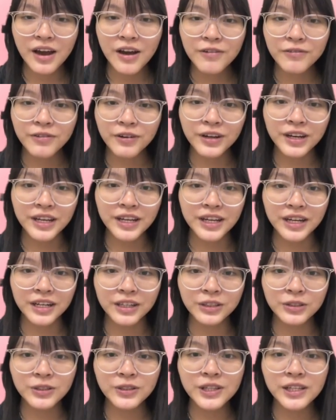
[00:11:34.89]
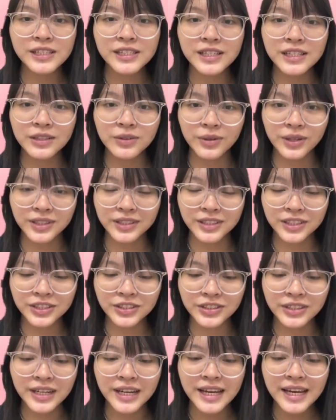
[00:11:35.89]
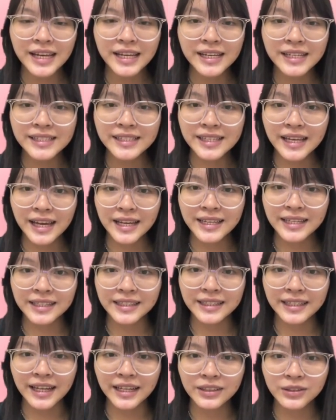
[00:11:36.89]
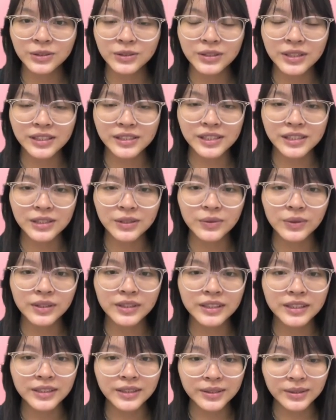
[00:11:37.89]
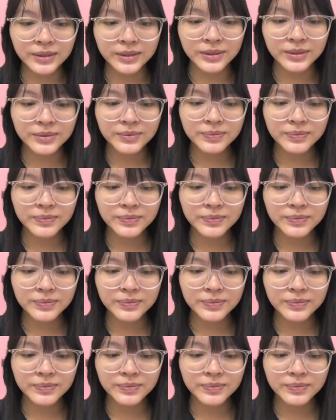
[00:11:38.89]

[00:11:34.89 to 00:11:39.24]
for the year 2023 is higher than 2022.